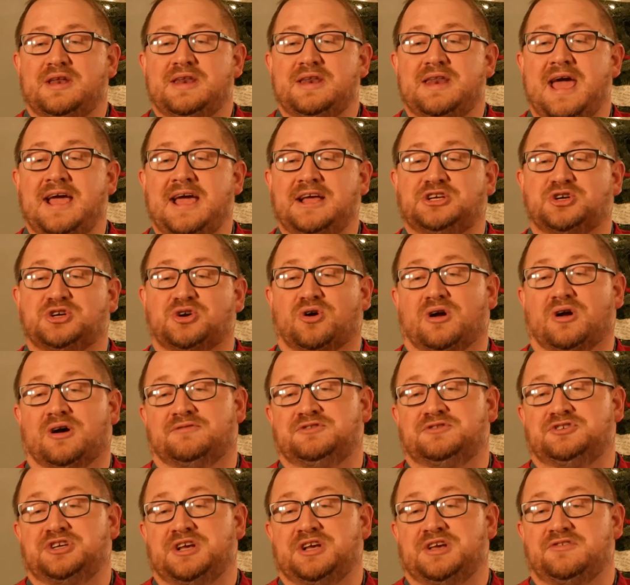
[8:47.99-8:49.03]
nature
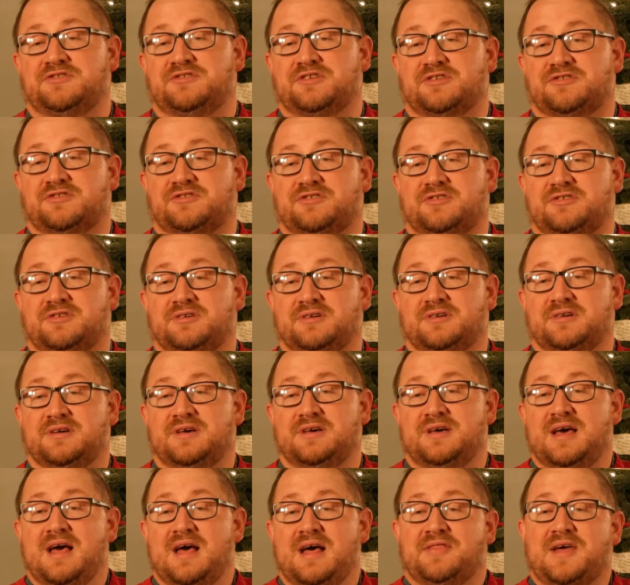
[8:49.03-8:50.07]
of Jesus
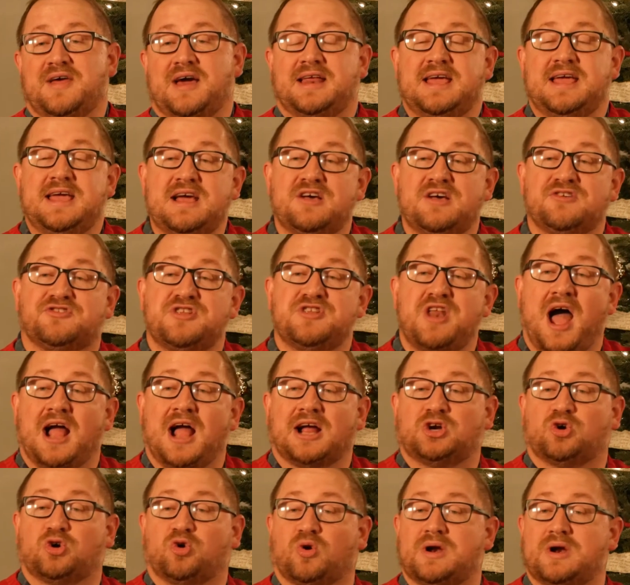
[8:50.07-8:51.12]
that he is
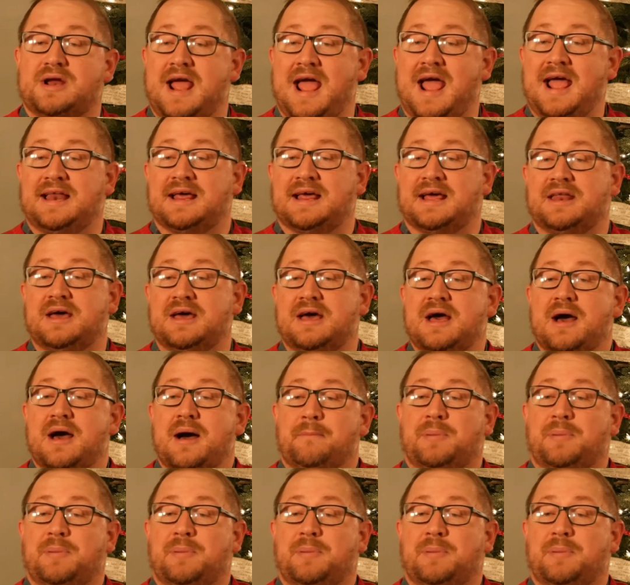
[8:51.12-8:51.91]
not created,